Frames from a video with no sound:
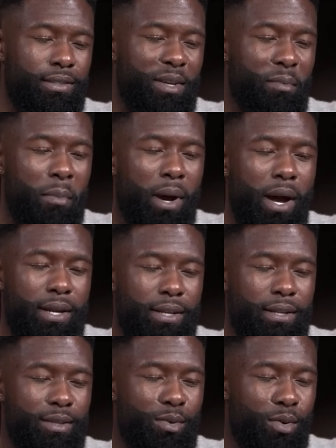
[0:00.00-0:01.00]

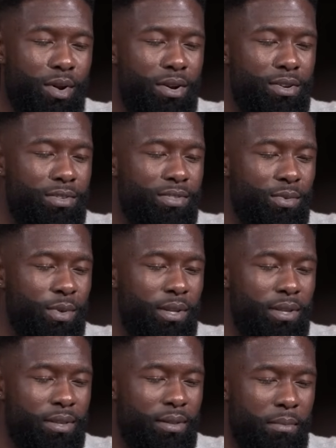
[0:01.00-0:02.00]
embodying the words
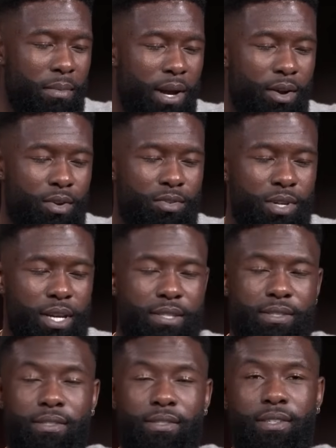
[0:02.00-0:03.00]
with my own
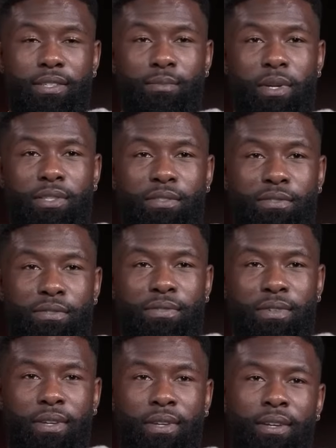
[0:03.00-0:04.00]
essence, as much
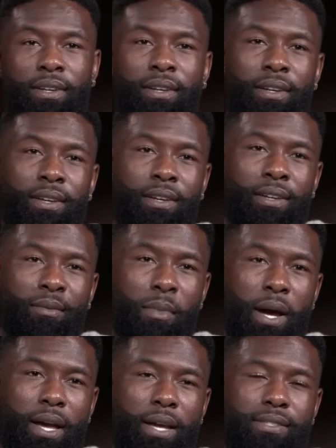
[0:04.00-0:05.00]
of
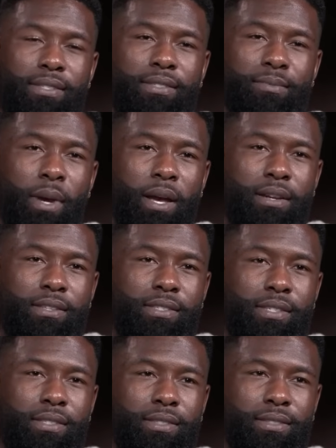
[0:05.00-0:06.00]
my essence, my
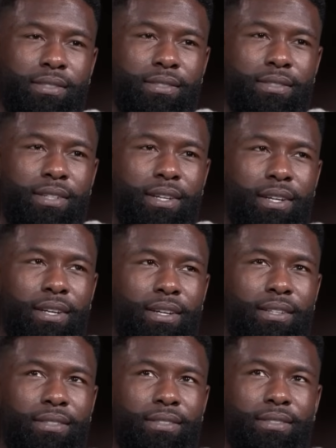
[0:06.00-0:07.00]
energy,
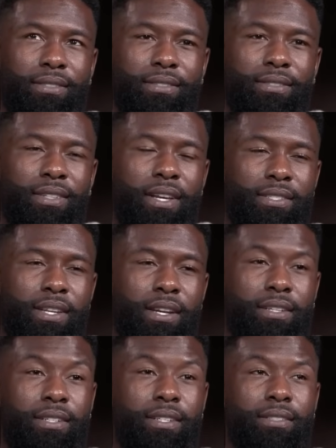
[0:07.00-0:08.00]
uh, as I
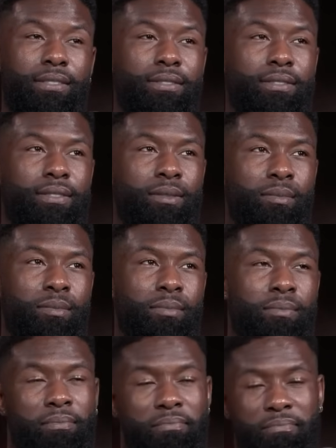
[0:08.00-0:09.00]
could.
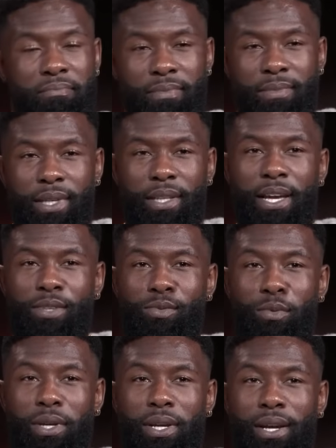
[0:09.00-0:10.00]
And that's
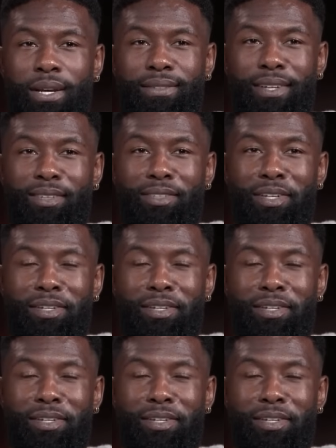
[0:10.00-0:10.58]
what we got. I don't